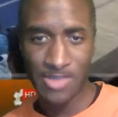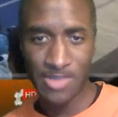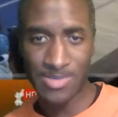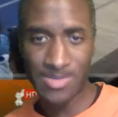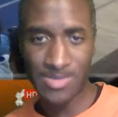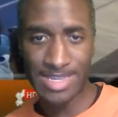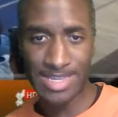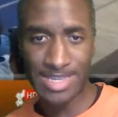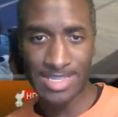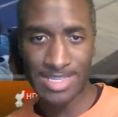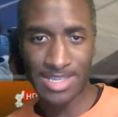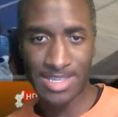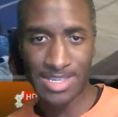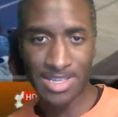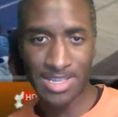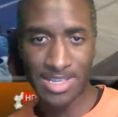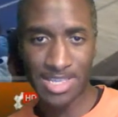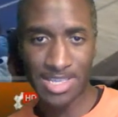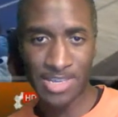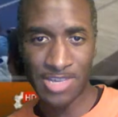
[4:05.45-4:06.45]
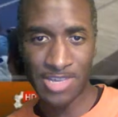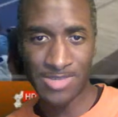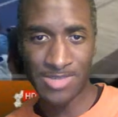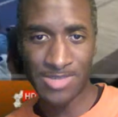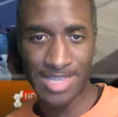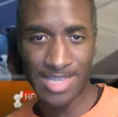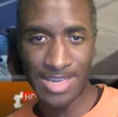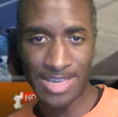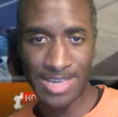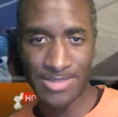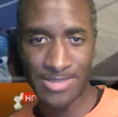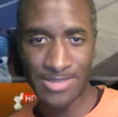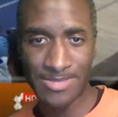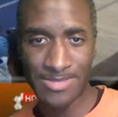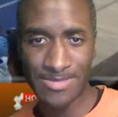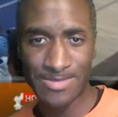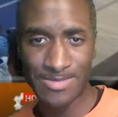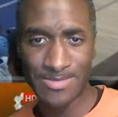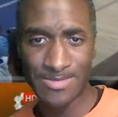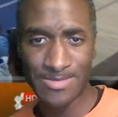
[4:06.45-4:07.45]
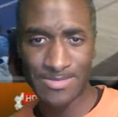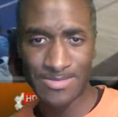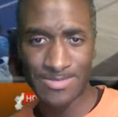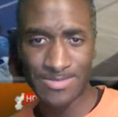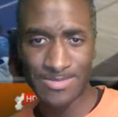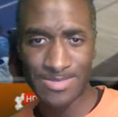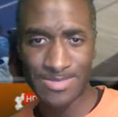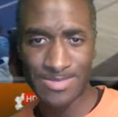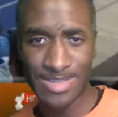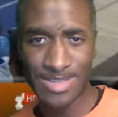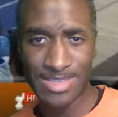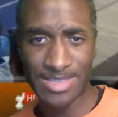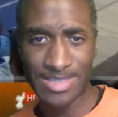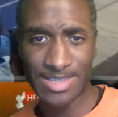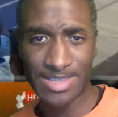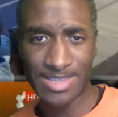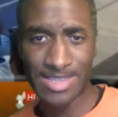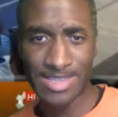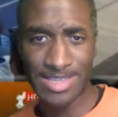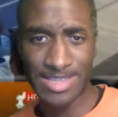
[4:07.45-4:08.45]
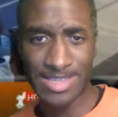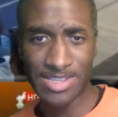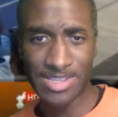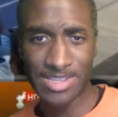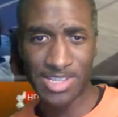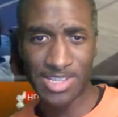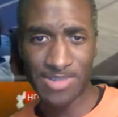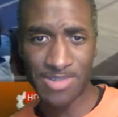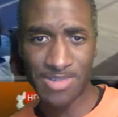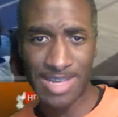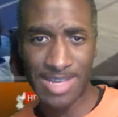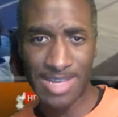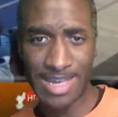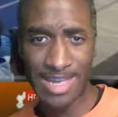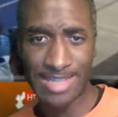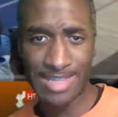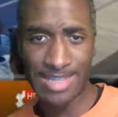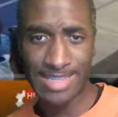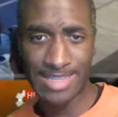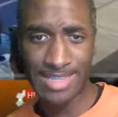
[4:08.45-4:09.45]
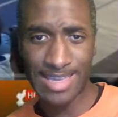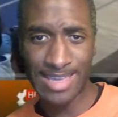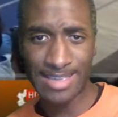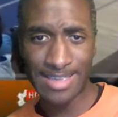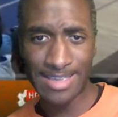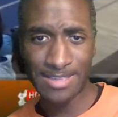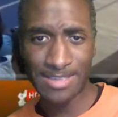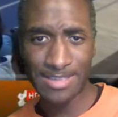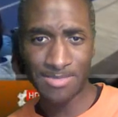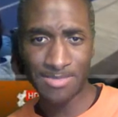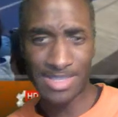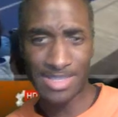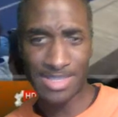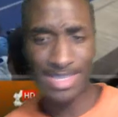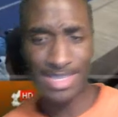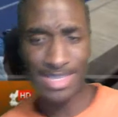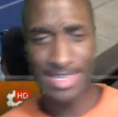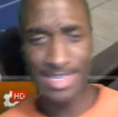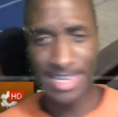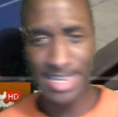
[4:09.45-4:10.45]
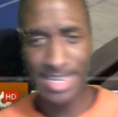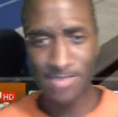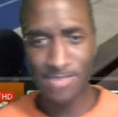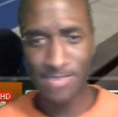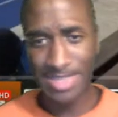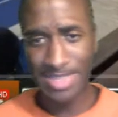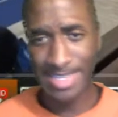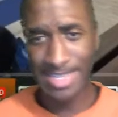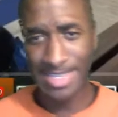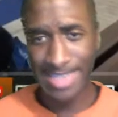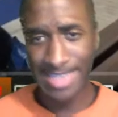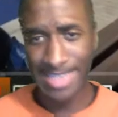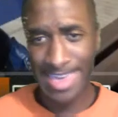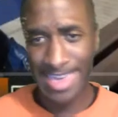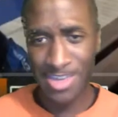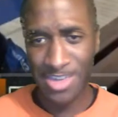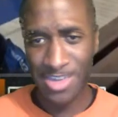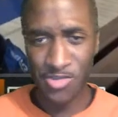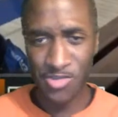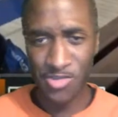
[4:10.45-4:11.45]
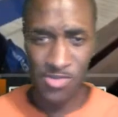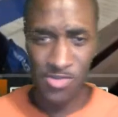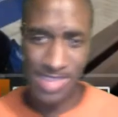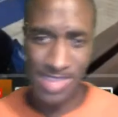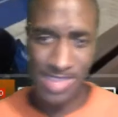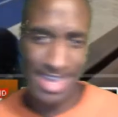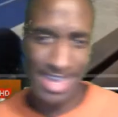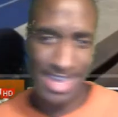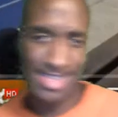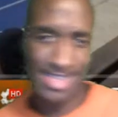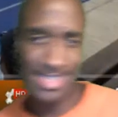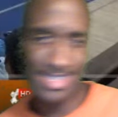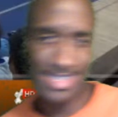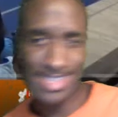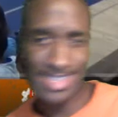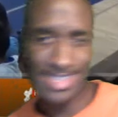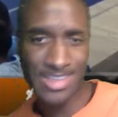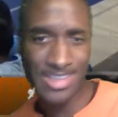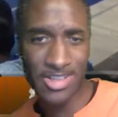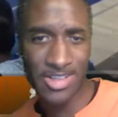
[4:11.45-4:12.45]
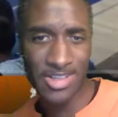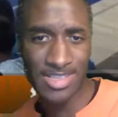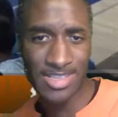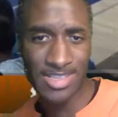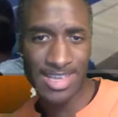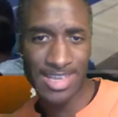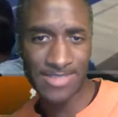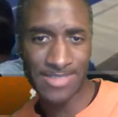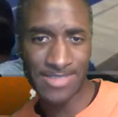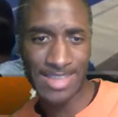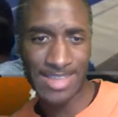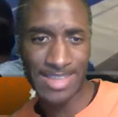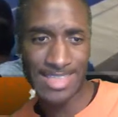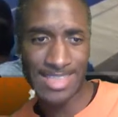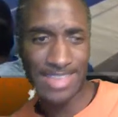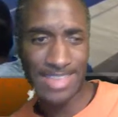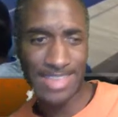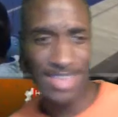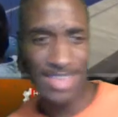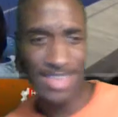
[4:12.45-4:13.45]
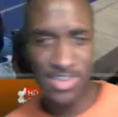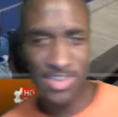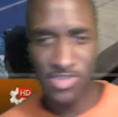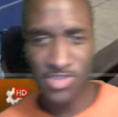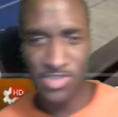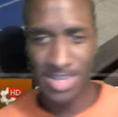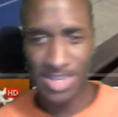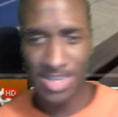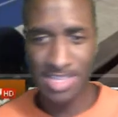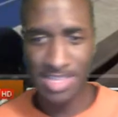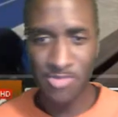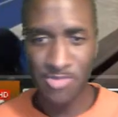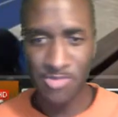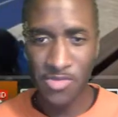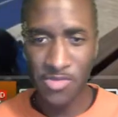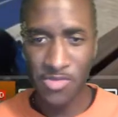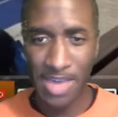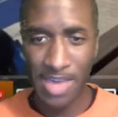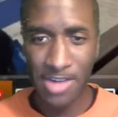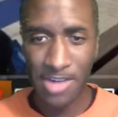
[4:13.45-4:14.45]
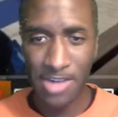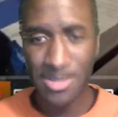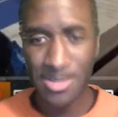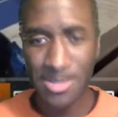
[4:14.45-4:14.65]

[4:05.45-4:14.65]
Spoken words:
We get the closeout. Looks like there's no contact, but again, with this angle, you can't see all of that right now. Now you're trying to move out.